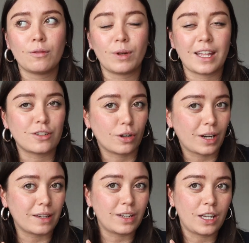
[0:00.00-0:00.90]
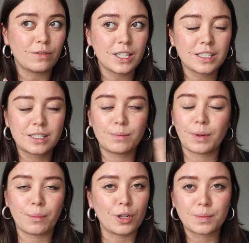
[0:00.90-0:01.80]
where that don't have headrests,
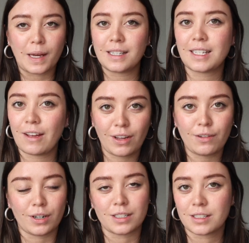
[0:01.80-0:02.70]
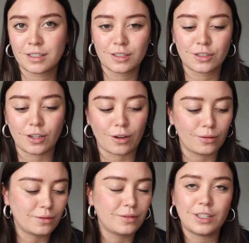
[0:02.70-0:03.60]
but most planes have headrests,
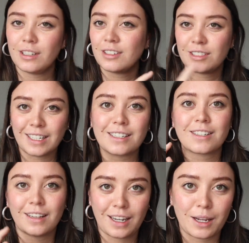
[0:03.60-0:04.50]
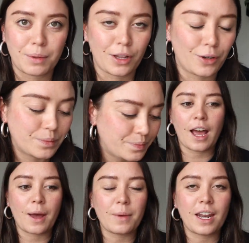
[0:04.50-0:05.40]
so ditch the neck pillow.
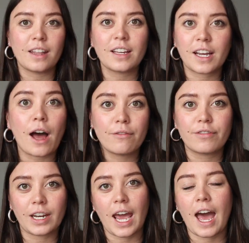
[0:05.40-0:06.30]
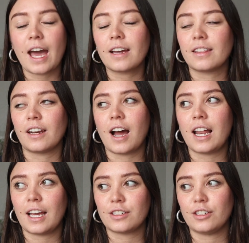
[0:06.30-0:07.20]
Another comfort hack that
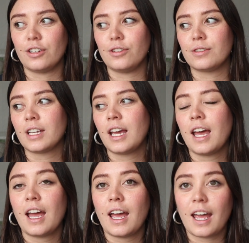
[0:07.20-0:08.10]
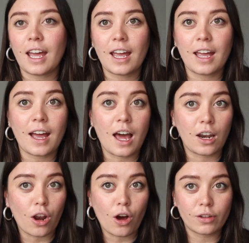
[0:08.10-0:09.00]
I like to use
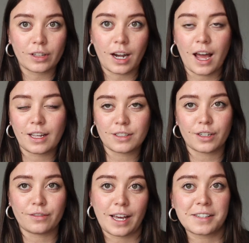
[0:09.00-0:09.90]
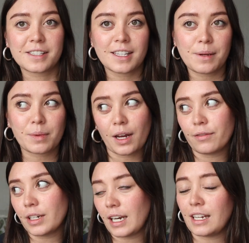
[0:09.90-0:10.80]
along the lines of like sleep
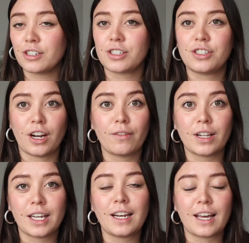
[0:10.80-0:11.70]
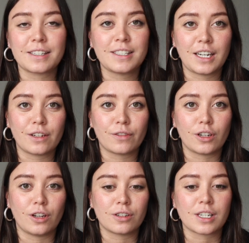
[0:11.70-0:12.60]
comfort and just generally like sitting for
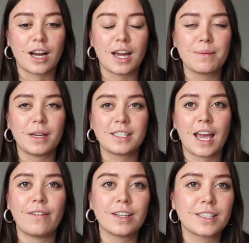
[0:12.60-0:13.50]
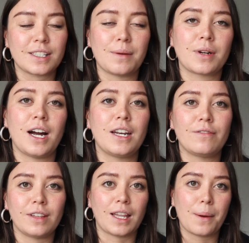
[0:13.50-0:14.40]
a long time is having some kind
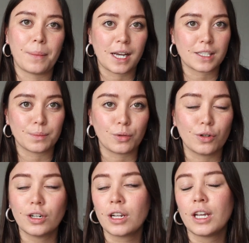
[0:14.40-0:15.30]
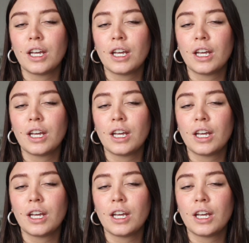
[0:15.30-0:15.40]
of lumbar support,